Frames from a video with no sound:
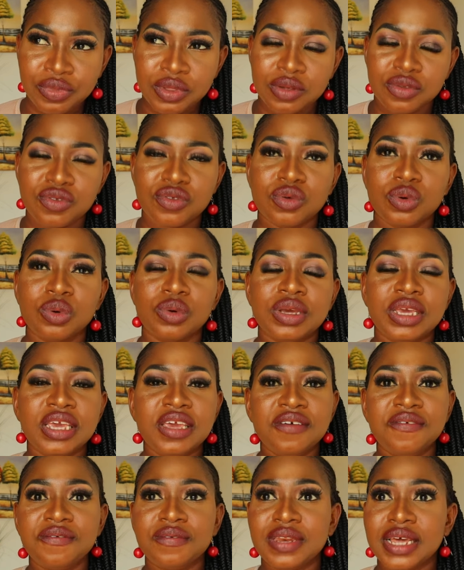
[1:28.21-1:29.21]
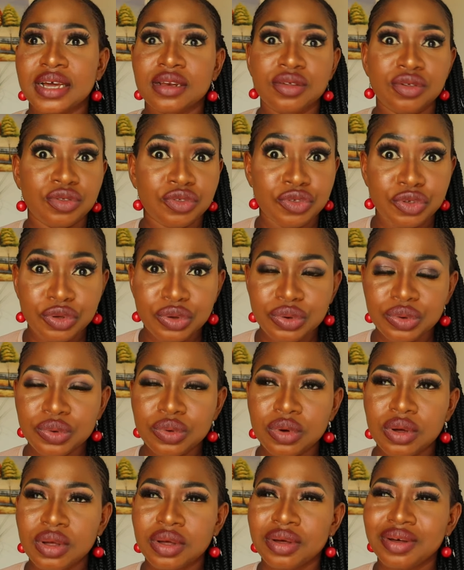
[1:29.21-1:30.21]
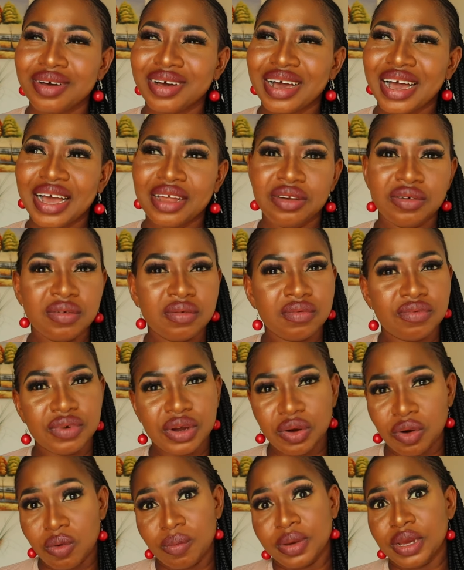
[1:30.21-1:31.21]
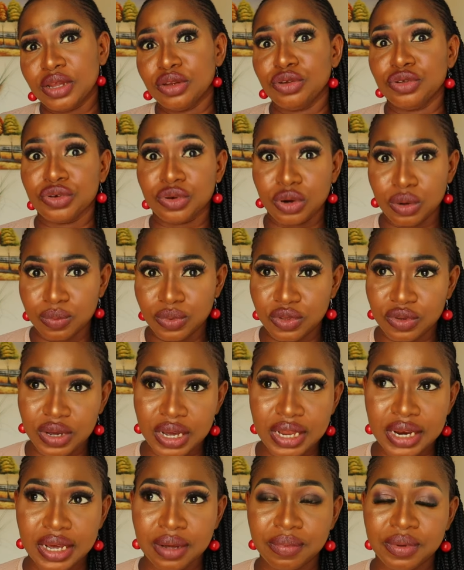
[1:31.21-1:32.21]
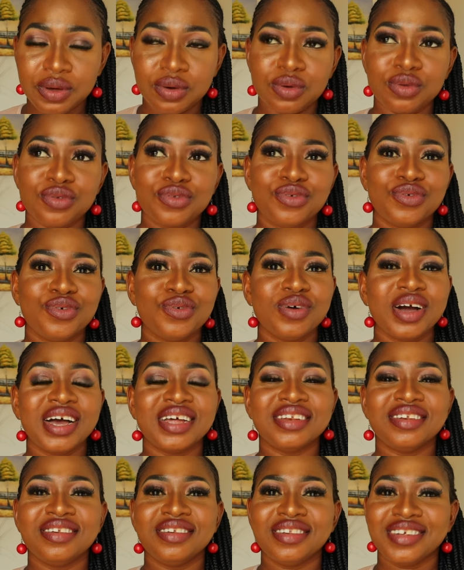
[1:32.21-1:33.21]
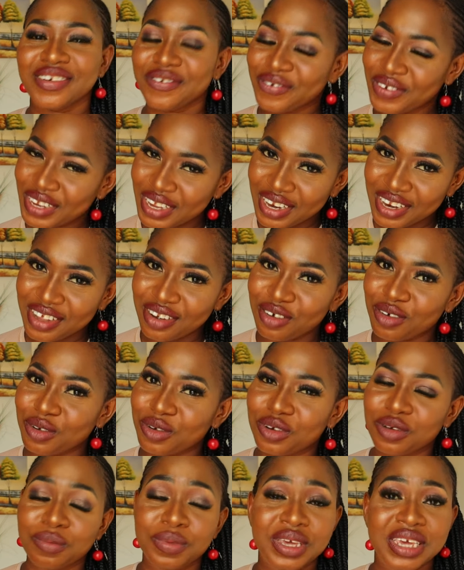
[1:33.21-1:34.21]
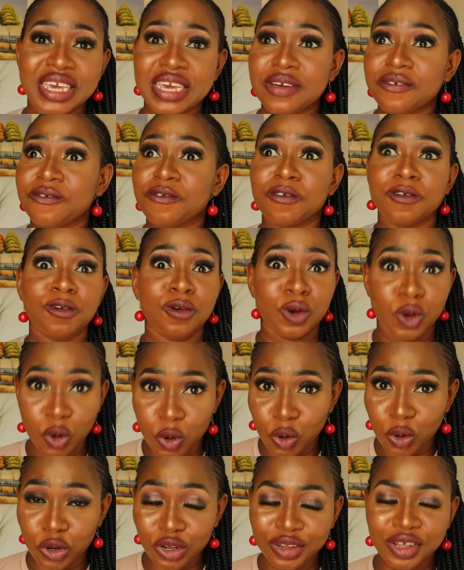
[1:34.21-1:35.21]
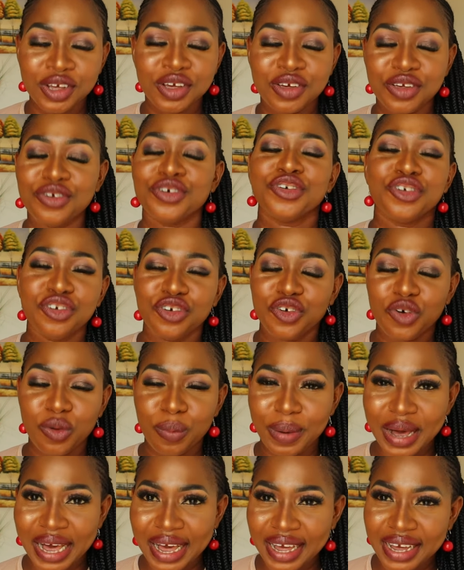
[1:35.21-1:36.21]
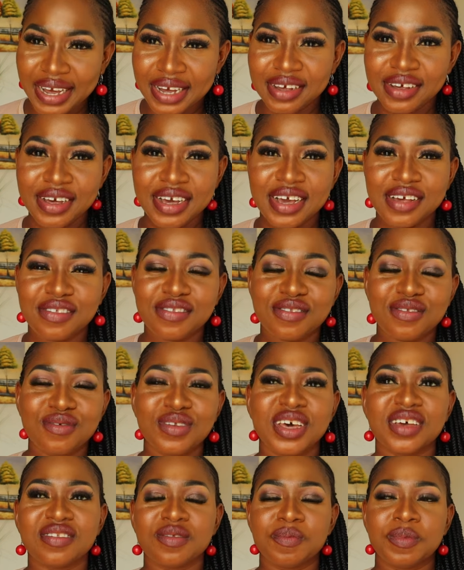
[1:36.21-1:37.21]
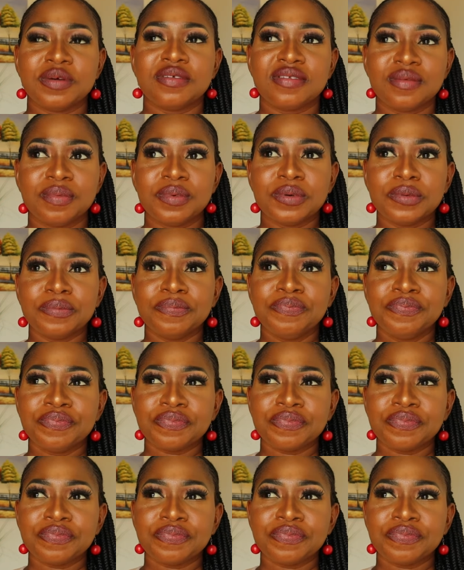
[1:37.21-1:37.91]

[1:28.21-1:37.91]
So, if that is you, I don't recommend you come to Ghana because you are definitely not going to be here for long. You're going to go back as soon as possible.